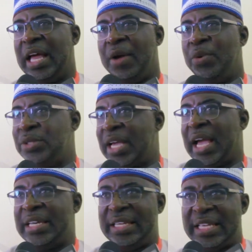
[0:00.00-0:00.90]
We'll take
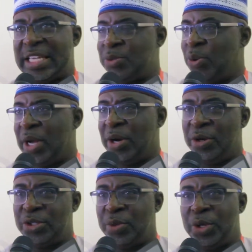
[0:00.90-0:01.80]
ideas as we go
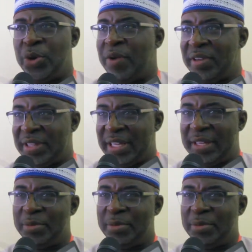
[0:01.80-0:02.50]
along, so we don't know everything,